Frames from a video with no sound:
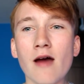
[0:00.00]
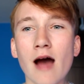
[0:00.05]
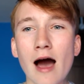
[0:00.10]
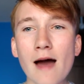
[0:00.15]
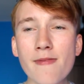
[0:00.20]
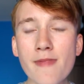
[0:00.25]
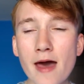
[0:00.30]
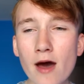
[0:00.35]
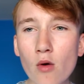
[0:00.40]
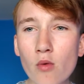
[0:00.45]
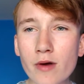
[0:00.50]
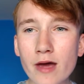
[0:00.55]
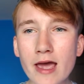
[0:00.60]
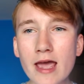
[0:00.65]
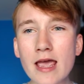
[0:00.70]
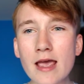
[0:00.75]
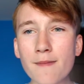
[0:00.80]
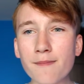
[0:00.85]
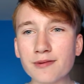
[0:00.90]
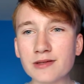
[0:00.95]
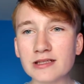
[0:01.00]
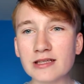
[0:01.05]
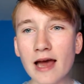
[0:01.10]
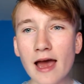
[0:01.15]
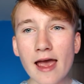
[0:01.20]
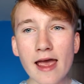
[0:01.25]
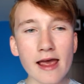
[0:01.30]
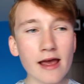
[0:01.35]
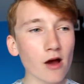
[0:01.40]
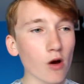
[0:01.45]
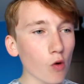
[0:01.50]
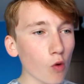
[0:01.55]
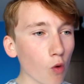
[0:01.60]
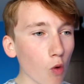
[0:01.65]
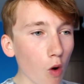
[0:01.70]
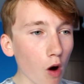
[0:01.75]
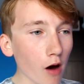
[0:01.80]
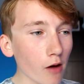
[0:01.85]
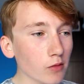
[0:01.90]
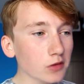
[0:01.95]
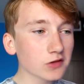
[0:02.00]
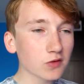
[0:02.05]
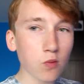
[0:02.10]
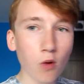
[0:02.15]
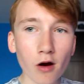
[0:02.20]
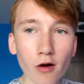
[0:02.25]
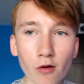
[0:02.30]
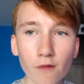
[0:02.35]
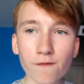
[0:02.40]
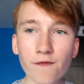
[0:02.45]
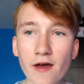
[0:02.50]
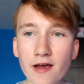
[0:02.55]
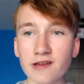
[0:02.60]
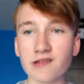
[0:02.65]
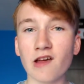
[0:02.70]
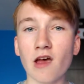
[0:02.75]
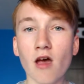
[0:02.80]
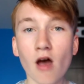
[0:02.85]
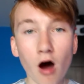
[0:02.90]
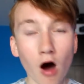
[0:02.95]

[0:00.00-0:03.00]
and they'll keep saying, oh, I was 1 off this.